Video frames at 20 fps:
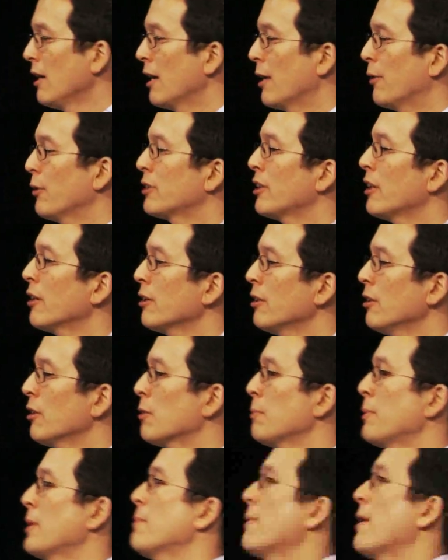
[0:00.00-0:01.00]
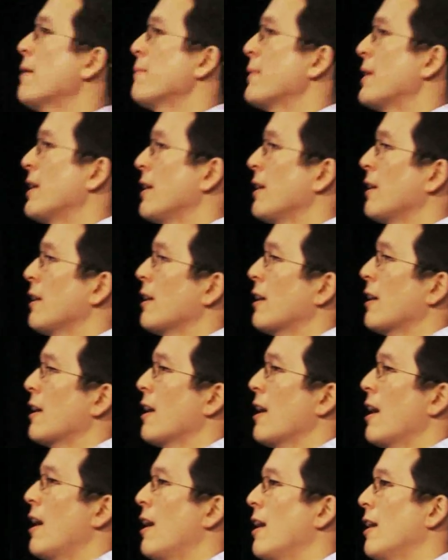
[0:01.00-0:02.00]
I want to tell you a little bit about me
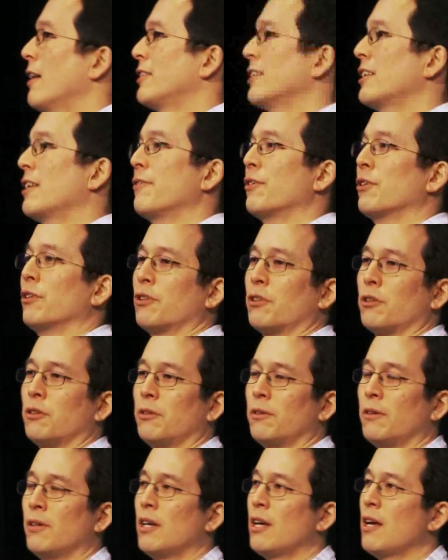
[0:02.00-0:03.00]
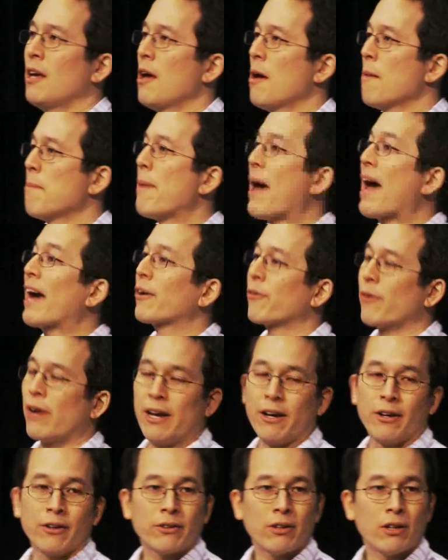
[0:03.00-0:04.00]
to give you a little
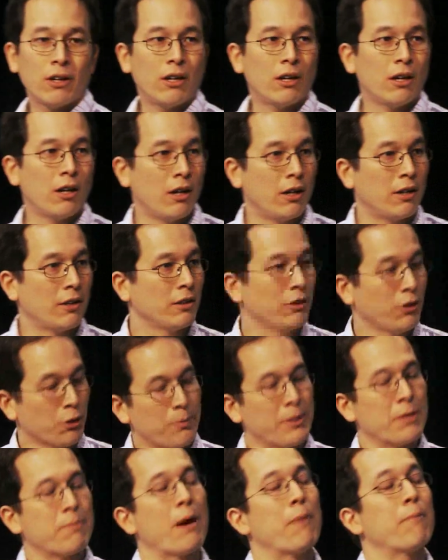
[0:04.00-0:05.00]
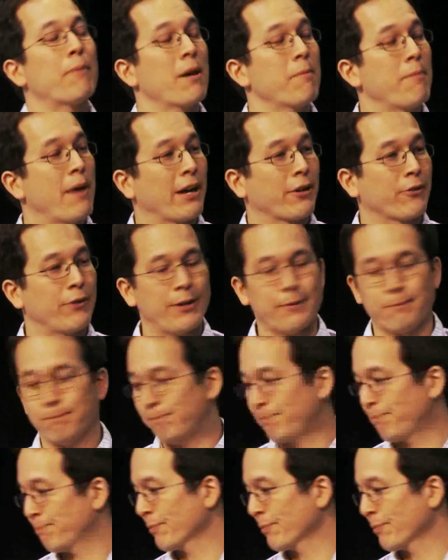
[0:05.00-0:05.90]
background, a little bit about my background.